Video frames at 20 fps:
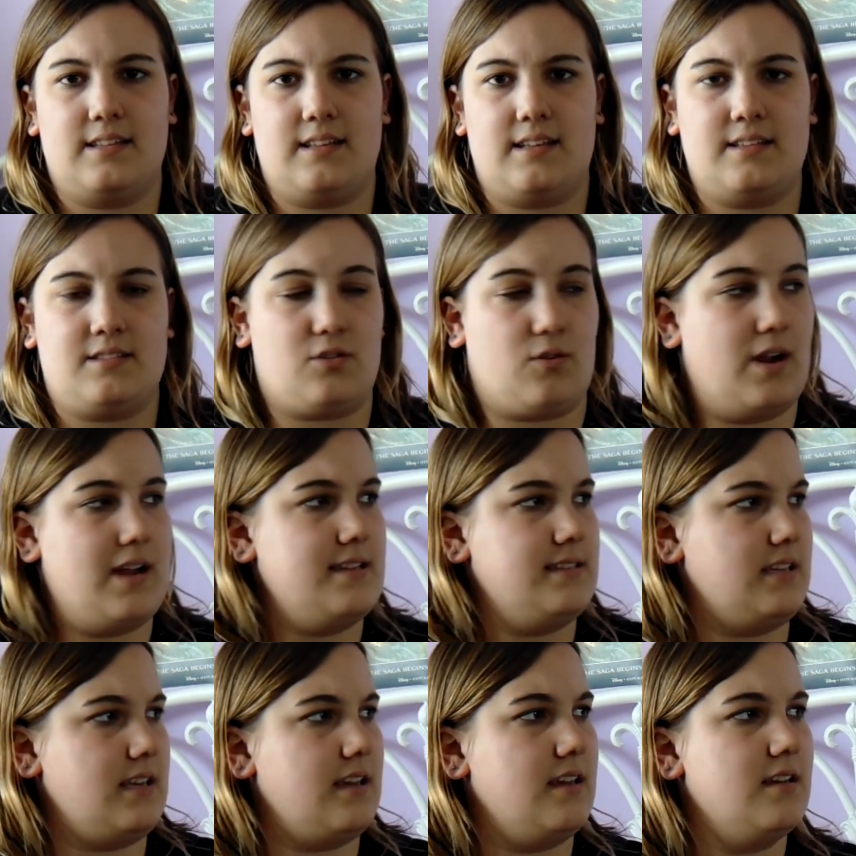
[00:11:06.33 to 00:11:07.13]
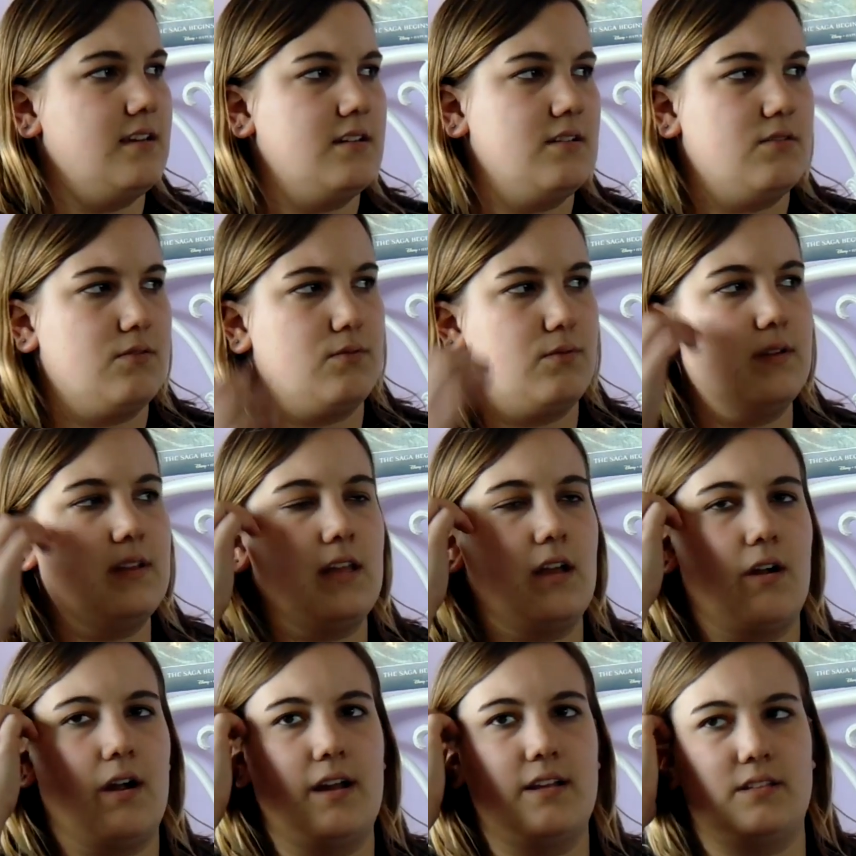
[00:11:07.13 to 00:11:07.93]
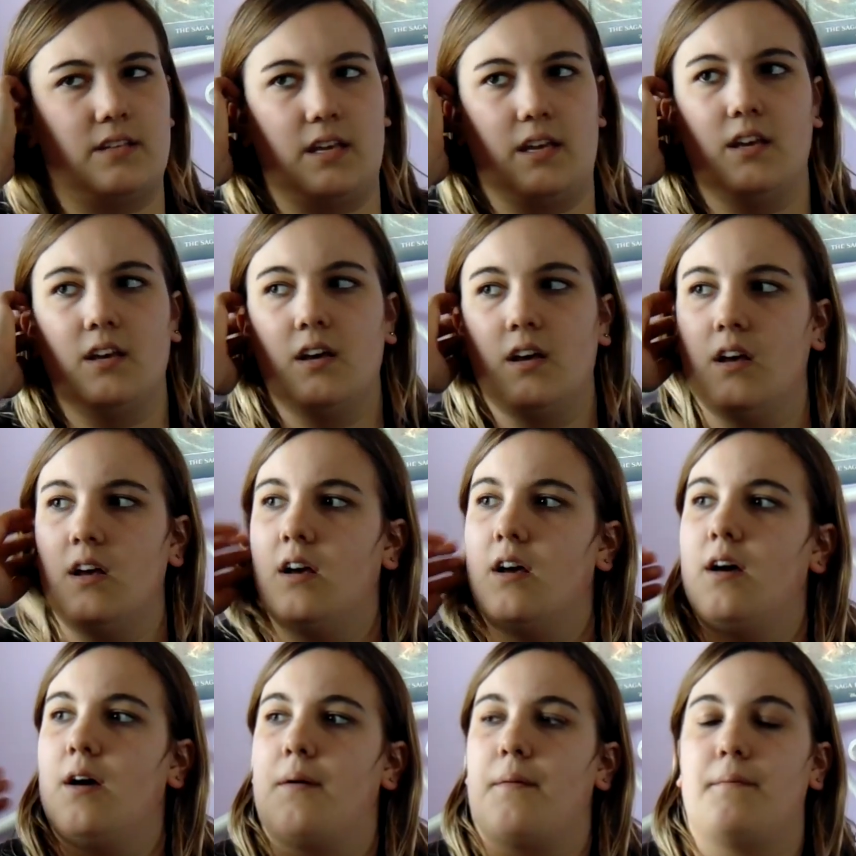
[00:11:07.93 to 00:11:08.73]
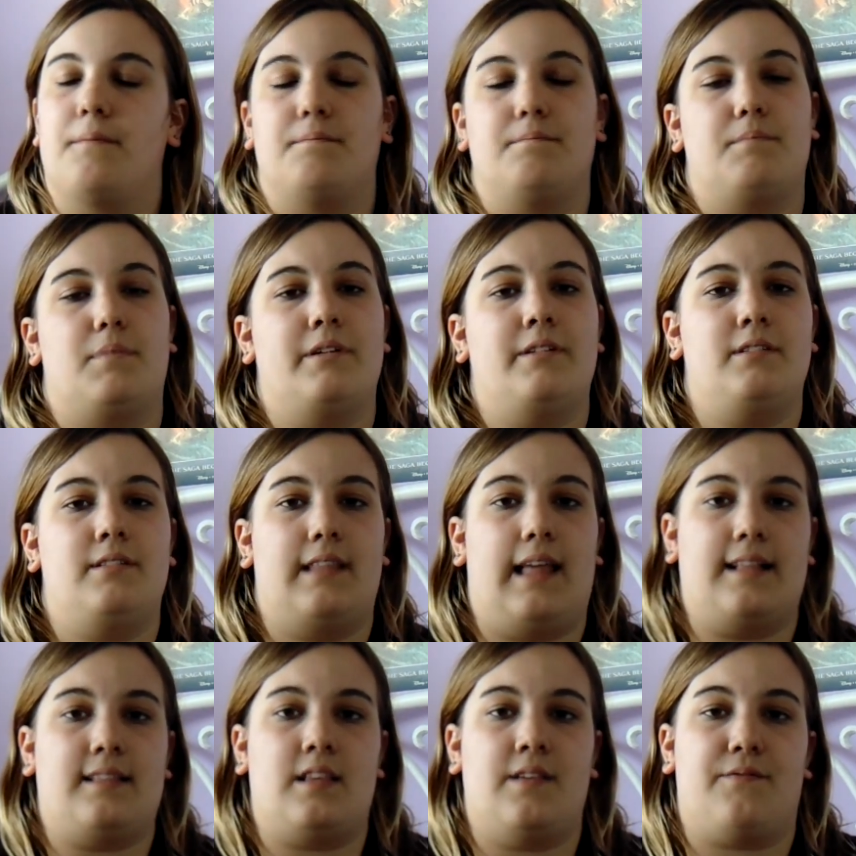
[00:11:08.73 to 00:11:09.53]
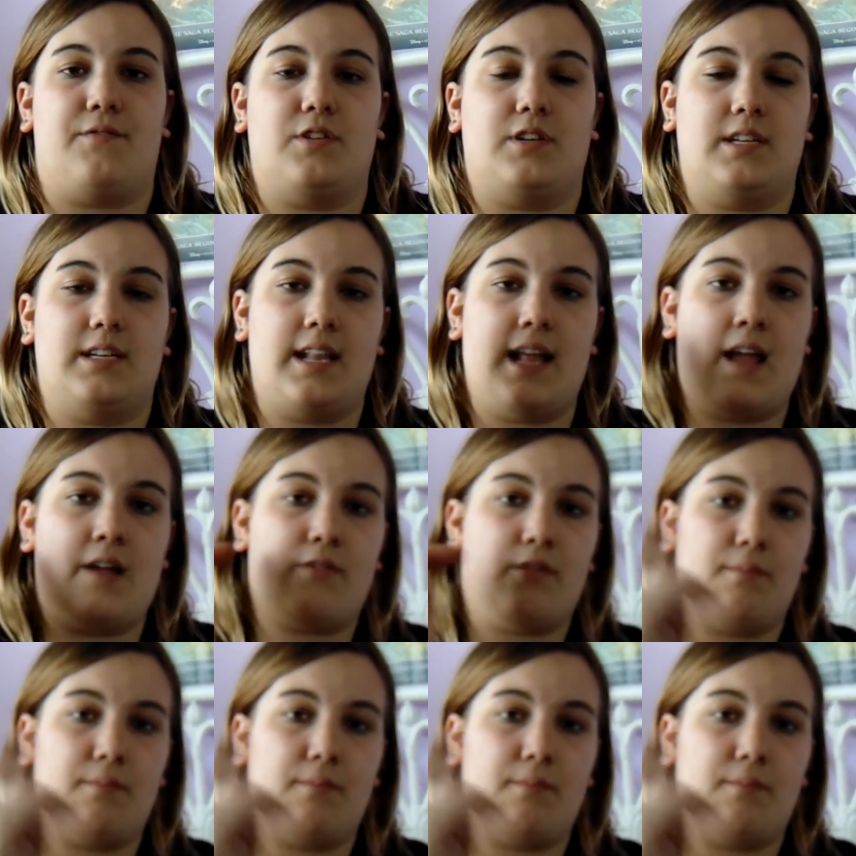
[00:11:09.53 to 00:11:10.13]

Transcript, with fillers: It's crazy. Really crazy. But that's it for today.